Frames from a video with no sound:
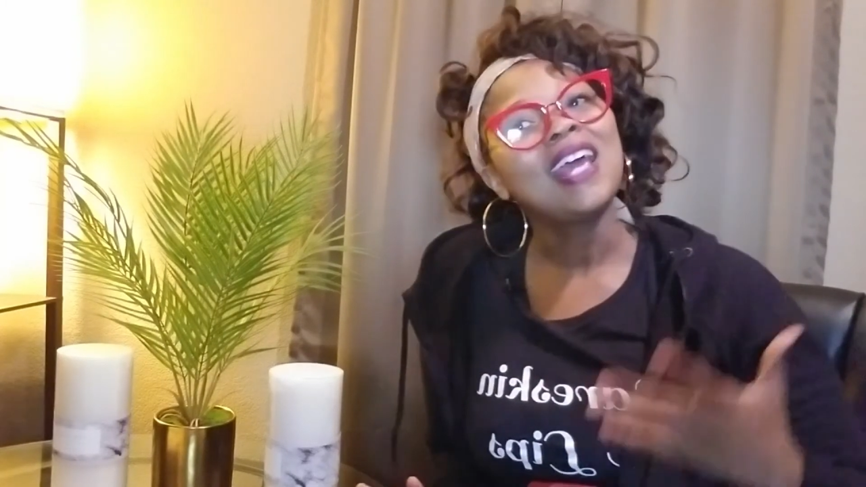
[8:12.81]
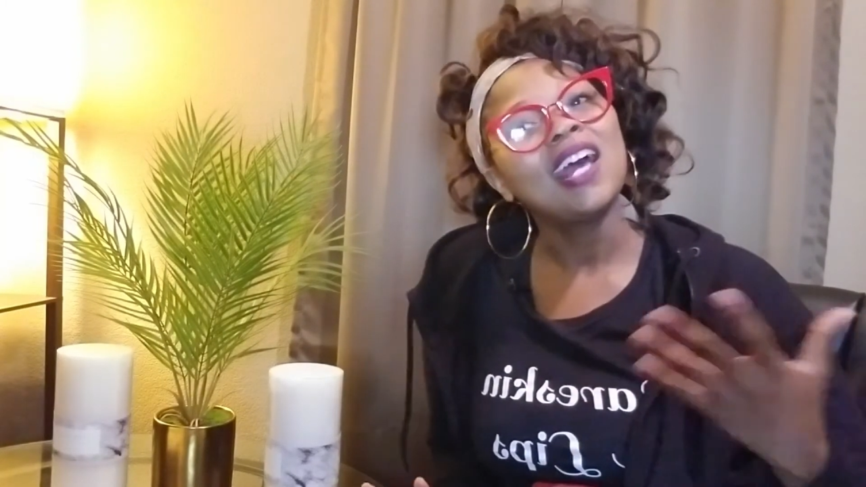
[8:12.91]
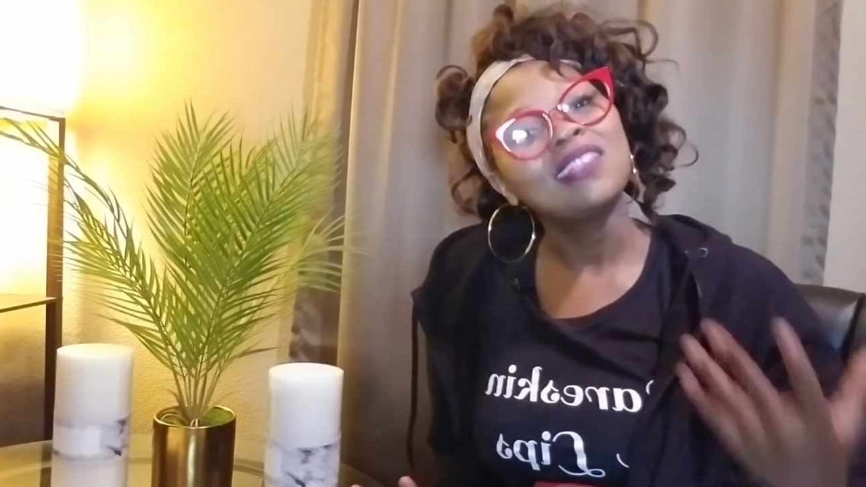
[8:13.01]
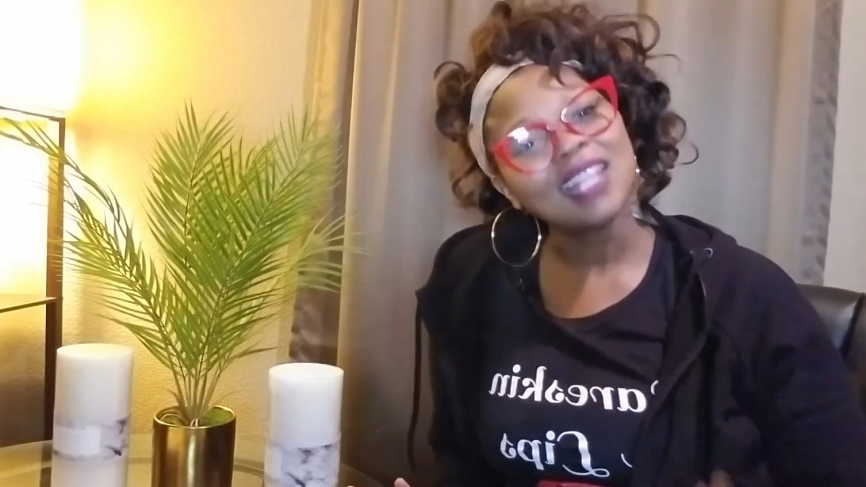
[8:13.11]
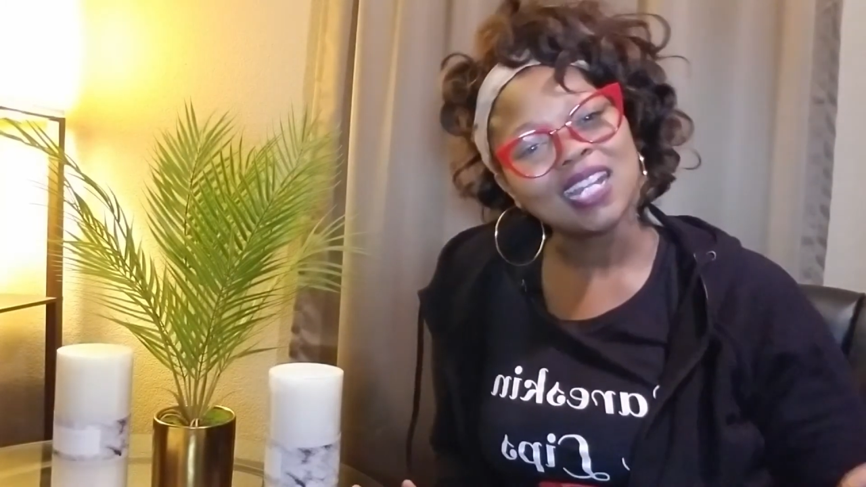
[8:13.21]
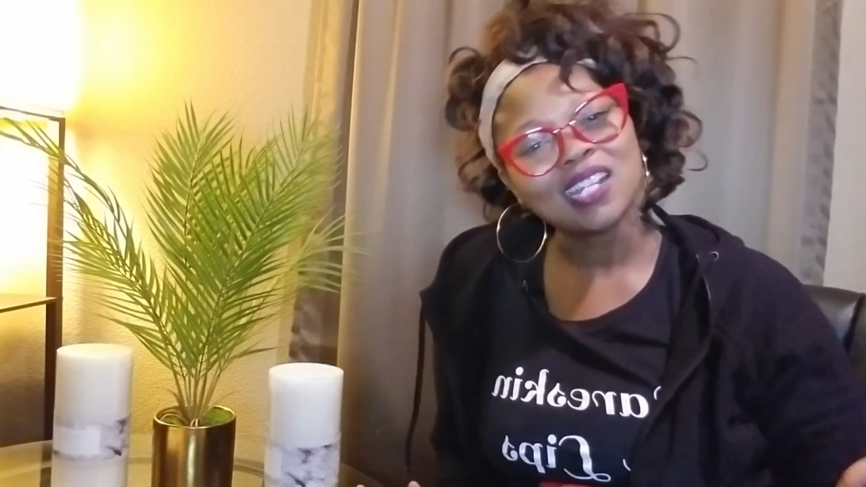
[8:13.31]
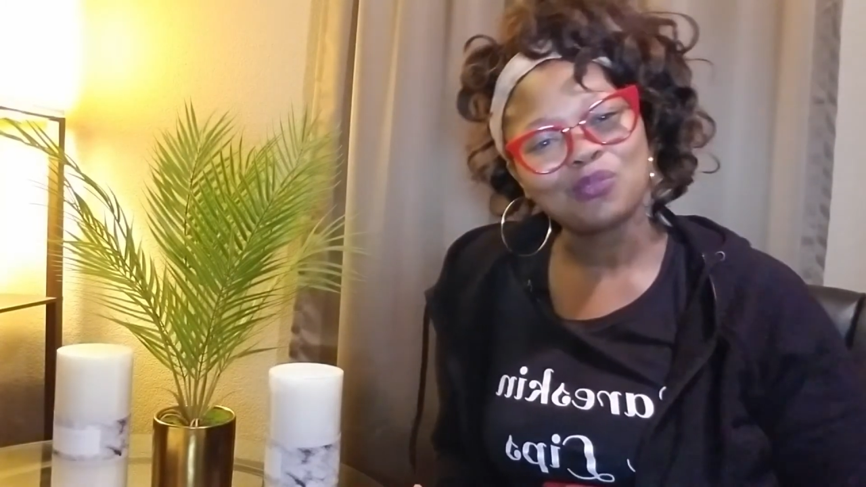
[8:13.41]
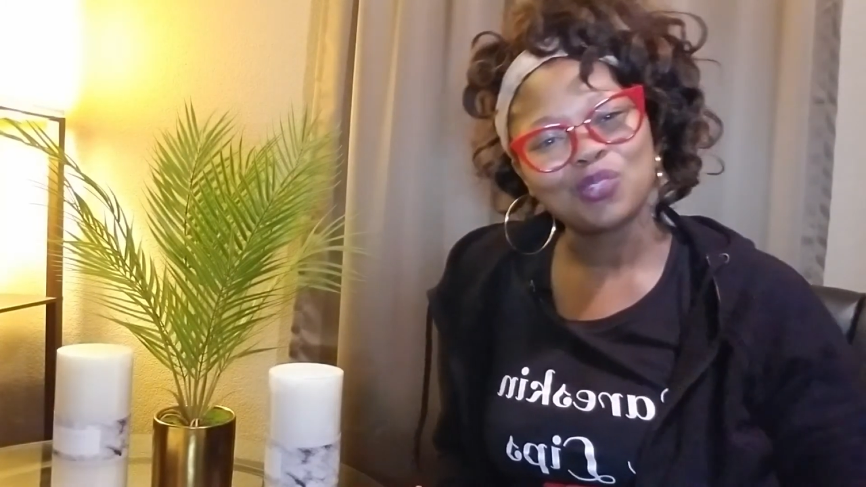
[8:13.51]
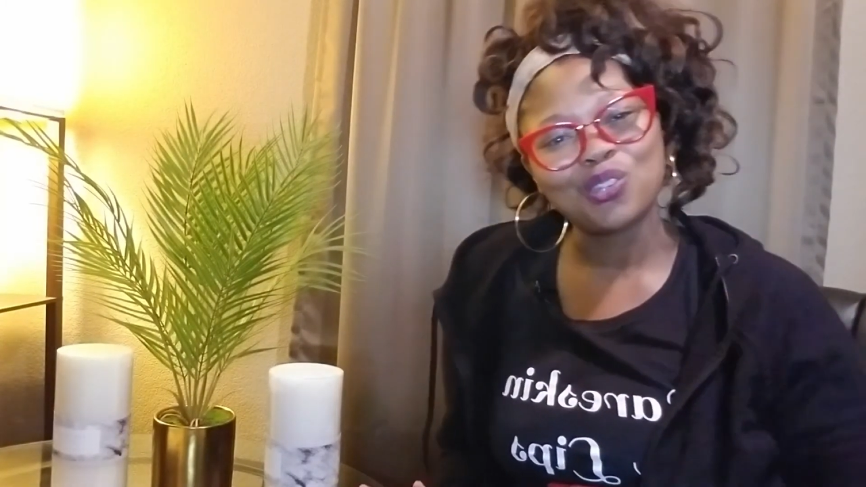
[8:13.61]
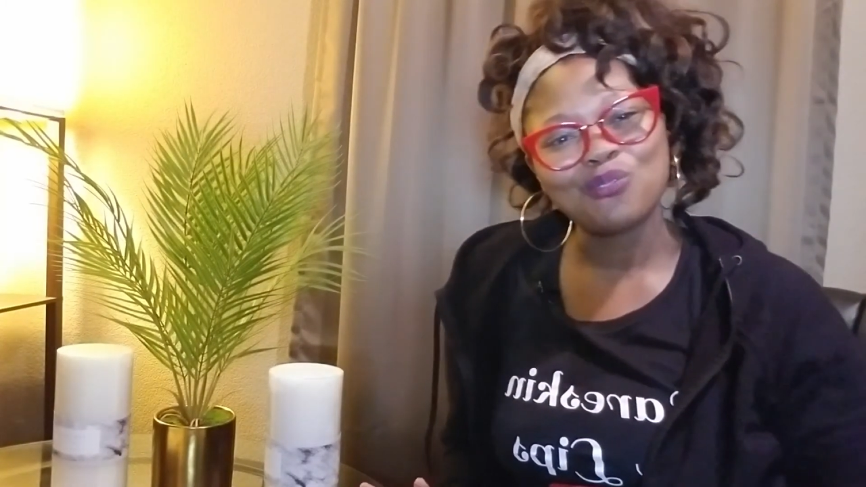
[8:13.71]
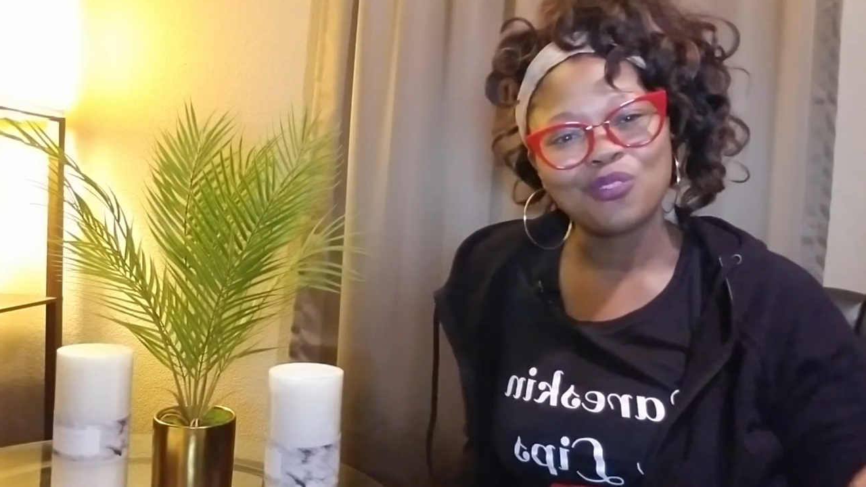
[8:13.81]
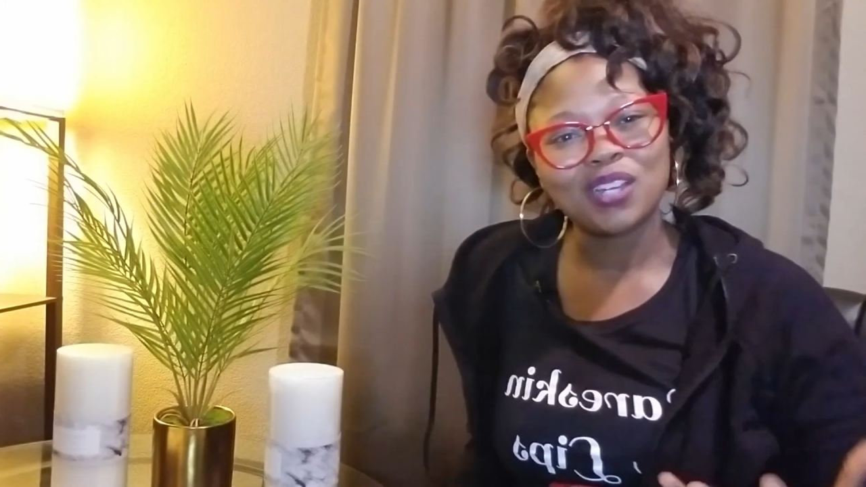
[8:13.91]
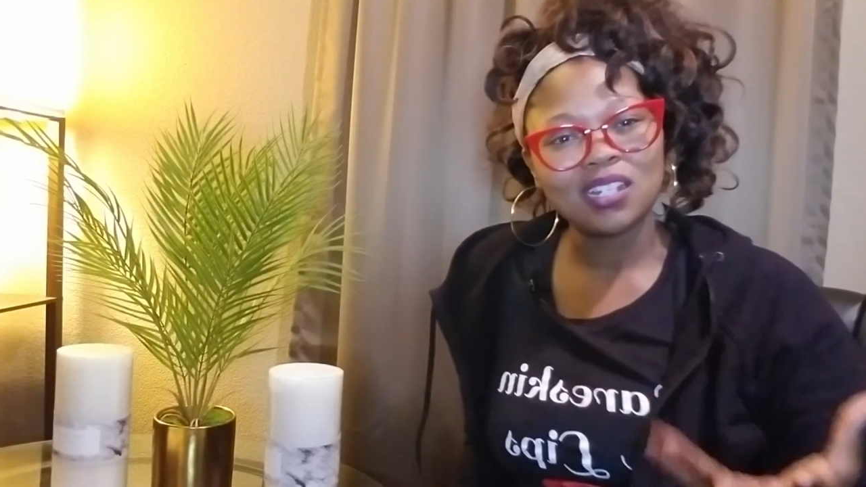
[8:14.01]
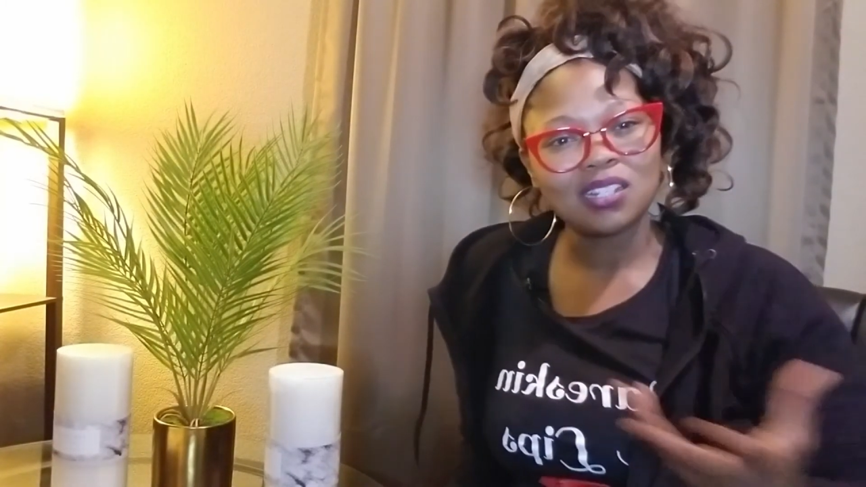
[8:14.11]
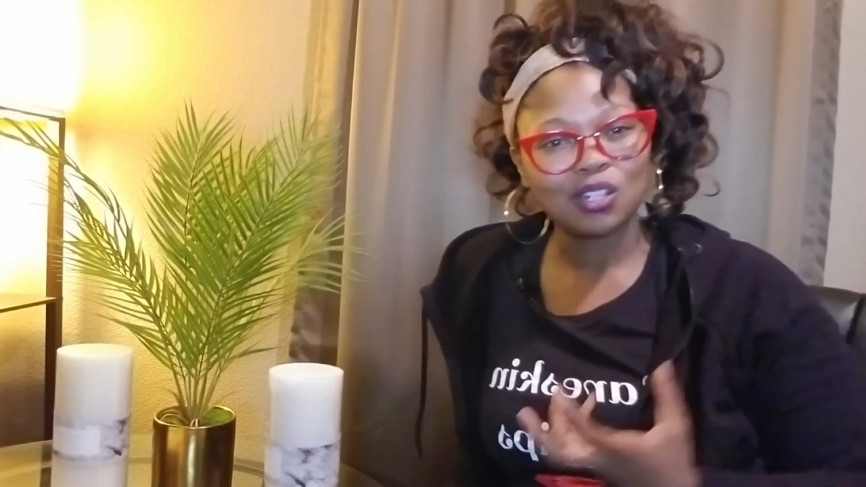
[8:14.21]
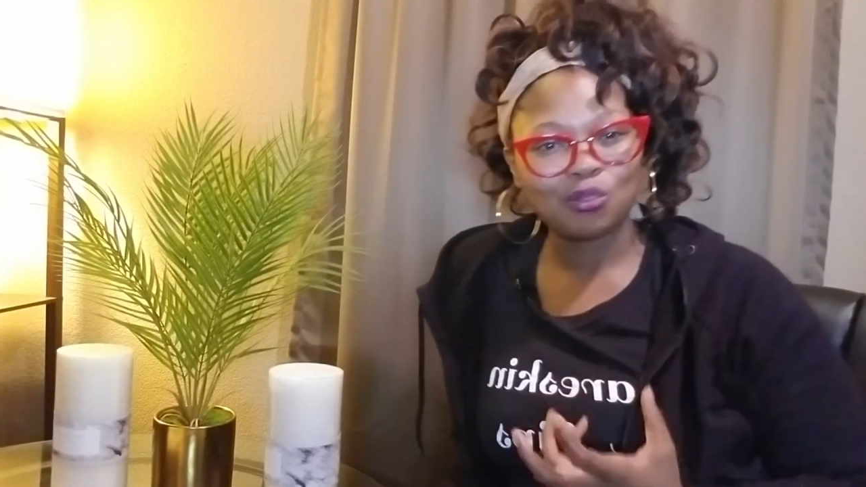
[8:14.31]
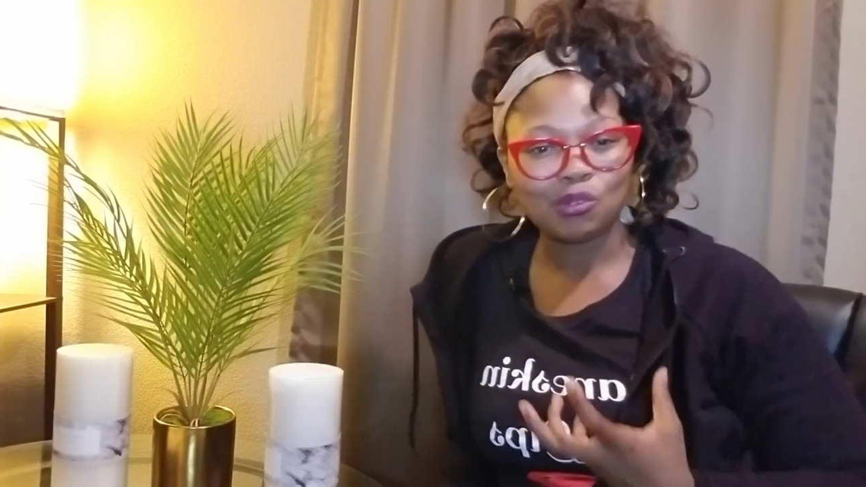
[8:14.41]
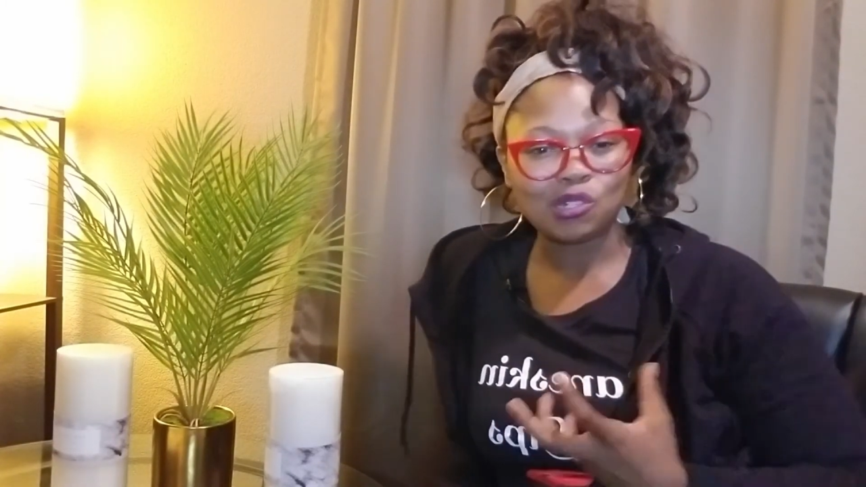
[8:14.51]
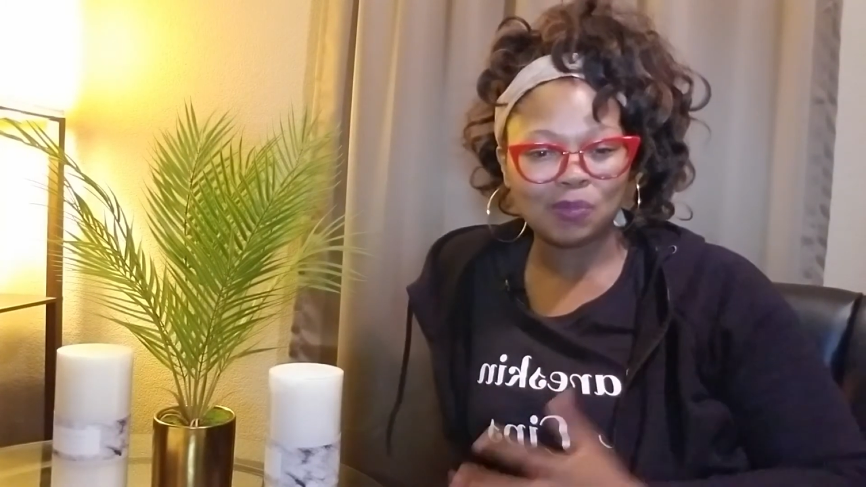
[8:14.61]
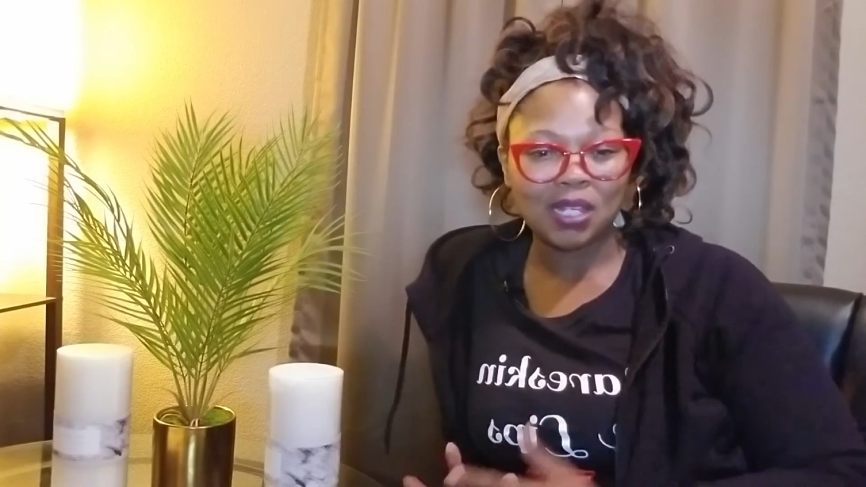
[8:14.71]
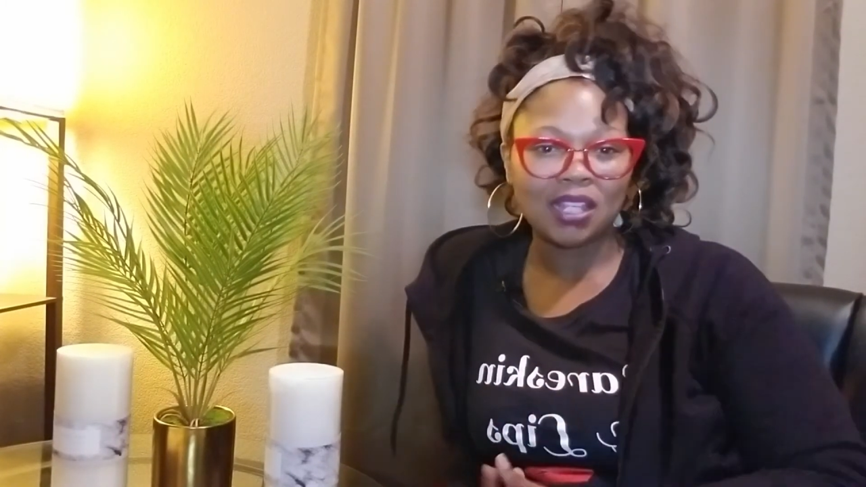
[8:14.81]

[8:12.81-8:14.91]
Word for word: and that is what you want it engrossed me